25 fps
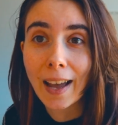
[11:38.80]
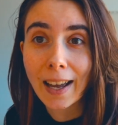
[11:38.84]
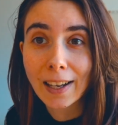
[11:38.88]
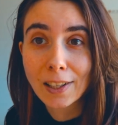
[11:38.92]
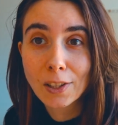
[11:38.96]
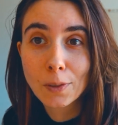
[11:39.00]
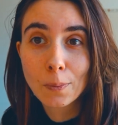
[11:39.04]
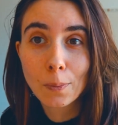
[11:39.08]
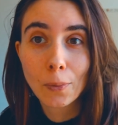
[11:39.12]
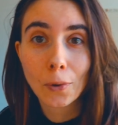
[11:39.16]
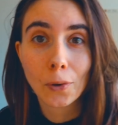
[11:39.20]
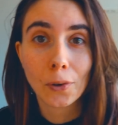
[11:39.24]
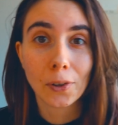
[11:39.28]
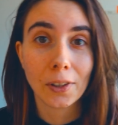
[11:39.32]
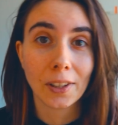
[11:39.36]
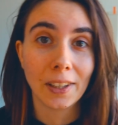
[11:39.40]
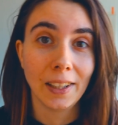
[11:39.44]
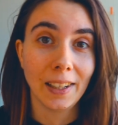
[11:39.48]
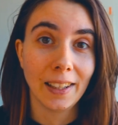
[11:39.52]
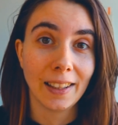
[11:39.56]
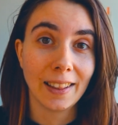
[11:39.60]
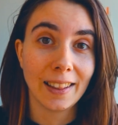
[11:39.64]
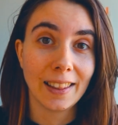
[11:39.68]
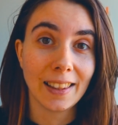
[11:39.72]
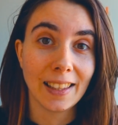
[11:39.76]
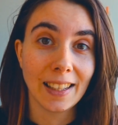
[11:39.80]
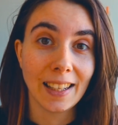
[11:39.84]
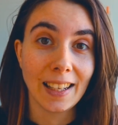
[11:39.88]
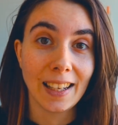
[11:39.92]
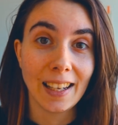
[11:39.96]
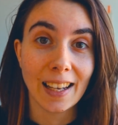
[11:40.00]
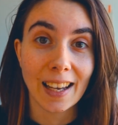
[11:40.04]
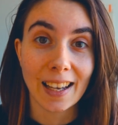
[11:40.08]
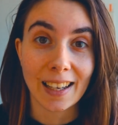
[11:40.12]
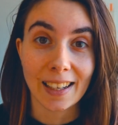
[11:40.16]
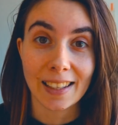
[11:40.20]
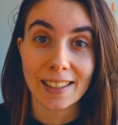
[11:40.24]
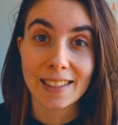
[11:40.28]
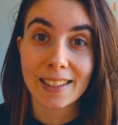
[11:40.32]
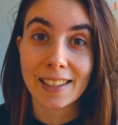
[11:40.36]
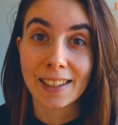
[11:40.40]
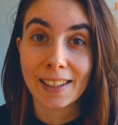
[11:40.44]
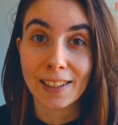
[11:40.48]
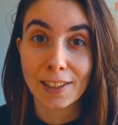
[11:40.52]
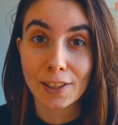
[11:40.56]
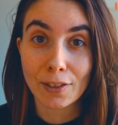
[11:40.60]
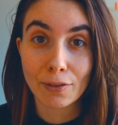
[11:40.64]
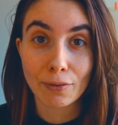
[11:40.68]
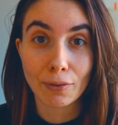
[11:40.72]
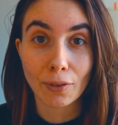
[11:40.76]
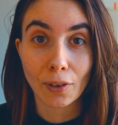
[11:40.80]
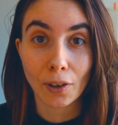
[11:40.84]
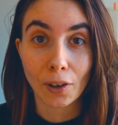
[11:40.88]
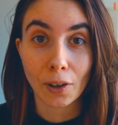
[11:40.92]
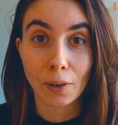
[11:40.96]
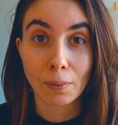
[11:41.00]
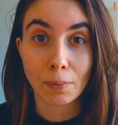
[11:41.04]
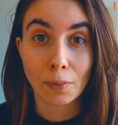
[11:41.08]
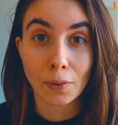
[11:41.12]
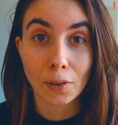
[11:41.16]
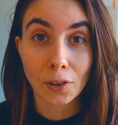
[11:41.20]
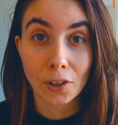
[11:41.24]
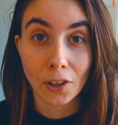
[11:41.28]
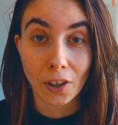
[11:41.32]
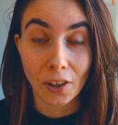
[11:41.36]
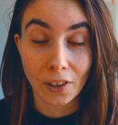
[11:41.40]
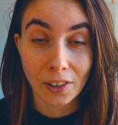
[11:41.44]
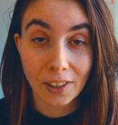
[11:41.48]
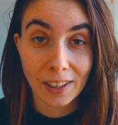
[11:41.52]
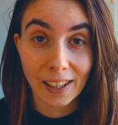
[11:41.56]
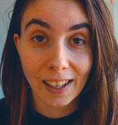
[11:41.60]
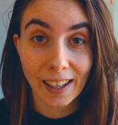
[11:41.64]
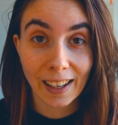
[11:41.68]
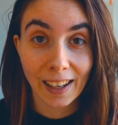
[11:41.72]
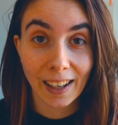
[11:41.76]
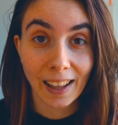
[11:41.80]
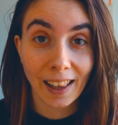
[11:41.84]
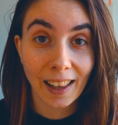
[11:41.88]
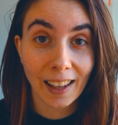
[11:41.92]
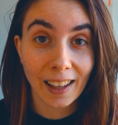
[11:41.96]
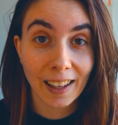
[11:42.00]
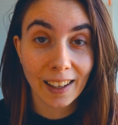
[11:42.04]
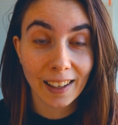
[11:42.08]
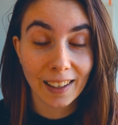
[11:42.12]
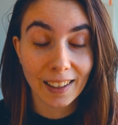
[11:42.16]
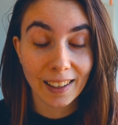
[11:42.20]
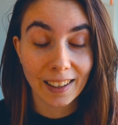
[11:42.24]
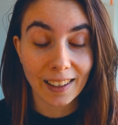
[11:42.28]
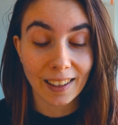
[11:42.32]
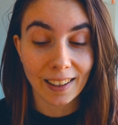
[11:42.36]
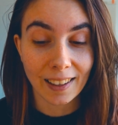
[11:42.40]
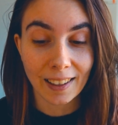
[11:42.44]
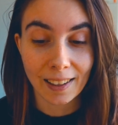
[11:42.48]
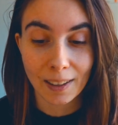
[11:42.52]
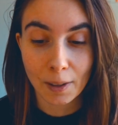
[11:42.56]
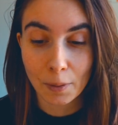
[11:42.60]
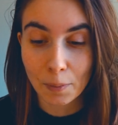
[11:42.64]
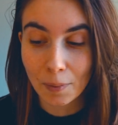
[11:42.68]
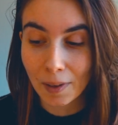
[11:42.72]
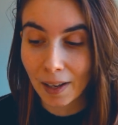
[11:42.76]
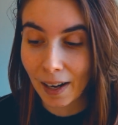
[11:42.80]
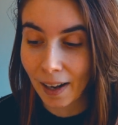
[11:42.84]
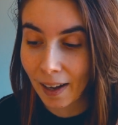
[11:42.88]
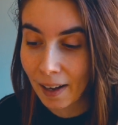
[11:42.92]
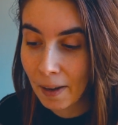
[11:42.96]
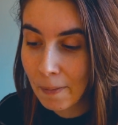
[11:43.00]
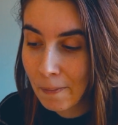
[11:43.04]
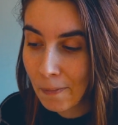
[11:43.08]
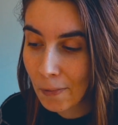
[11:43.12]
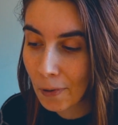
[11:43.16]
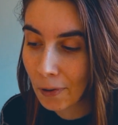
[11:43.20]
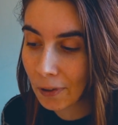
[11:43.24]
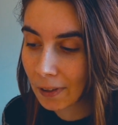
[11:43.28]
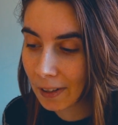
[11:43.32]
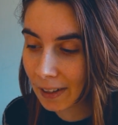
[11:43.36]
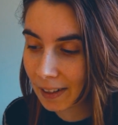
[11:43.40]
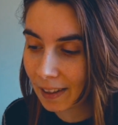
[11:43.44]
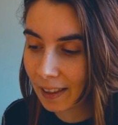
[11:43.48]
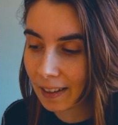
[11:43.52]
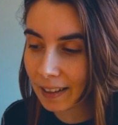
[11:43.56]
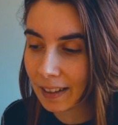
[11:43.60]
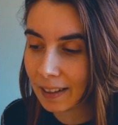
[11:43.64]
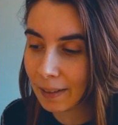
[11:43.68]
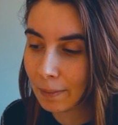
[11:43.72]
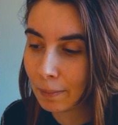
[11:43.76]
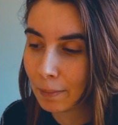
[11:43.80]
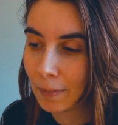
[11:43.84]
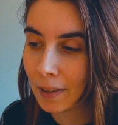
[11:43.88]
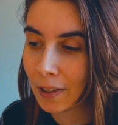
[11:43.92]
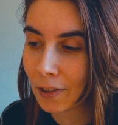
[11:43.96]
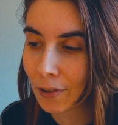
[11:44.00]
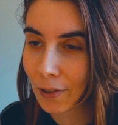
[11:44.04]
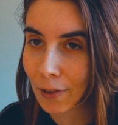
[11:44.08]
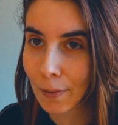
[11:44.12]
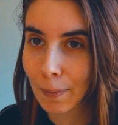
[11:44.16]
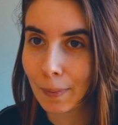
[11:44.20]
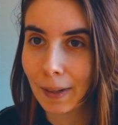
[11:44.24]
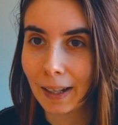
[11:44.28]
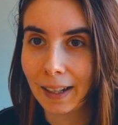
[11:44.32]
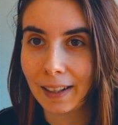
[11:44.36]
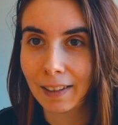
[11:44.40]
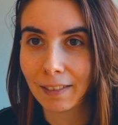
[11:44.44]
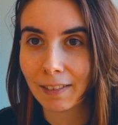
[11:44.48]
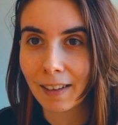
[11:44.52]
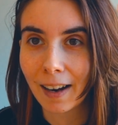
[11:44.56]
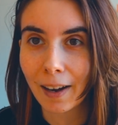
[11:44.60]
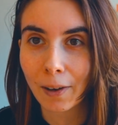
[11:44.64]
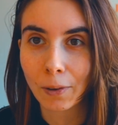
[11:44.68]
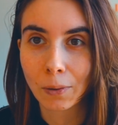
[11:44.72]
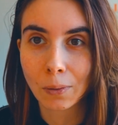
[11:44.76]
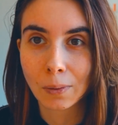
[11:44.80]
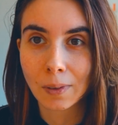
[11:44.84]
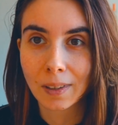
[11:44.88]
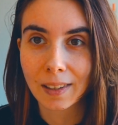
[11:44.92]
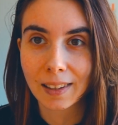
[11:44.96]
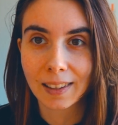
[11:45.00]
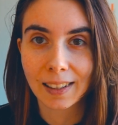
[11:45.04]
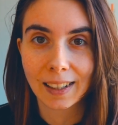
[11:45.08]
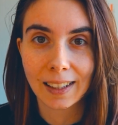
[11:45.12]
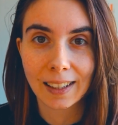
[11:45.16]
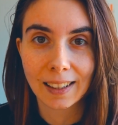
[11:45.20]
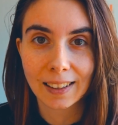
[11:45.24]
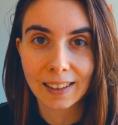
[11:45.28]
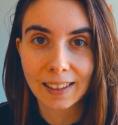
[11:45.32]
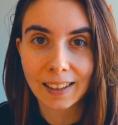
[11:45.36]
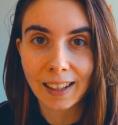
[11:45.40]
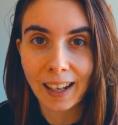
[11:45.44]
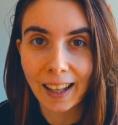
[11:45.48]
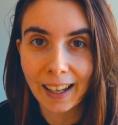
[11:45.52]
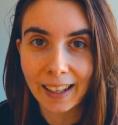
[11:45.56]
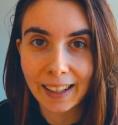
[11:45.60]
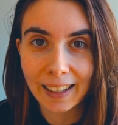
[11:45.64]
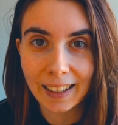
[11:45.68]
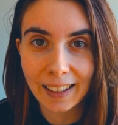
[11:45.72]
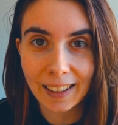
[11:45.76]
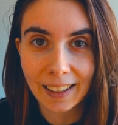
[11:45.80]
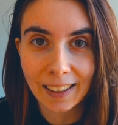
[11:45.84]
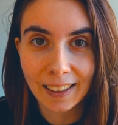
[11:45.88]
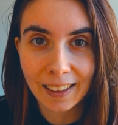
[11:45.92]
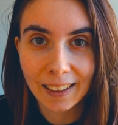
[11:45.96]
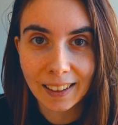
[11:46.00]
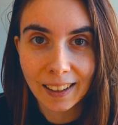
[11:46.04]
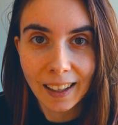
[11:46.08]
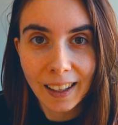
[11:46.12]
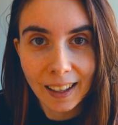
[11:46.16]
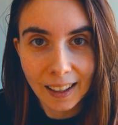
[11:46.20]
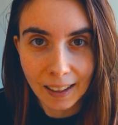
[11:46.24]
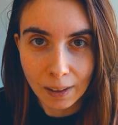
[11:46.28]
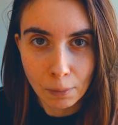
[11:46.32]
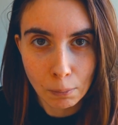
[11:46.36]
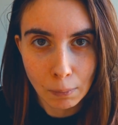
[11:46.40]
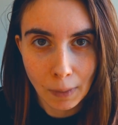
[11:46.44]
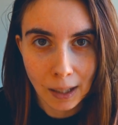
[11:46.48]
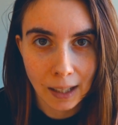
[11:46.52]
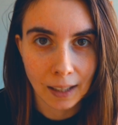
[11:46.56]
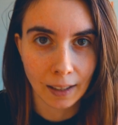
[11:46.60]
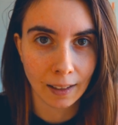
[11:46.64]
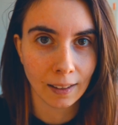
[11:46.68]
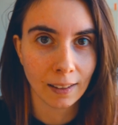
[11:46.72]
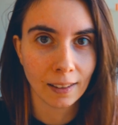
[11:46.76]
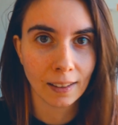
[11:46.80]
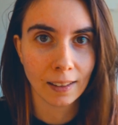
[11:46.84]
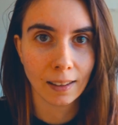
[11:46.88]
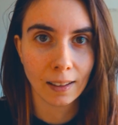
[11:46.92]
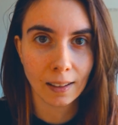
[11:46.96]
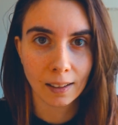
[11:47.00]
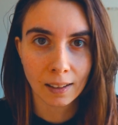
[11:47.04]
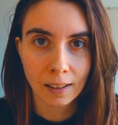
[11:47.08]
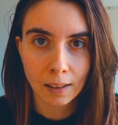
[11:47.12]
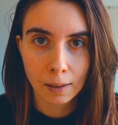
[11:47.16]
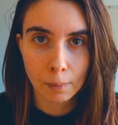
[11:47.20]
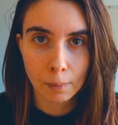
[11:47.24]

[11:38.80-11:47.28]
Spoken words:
exported the assets from Crocodile, and I imported them and just played around with like the lighting and made a little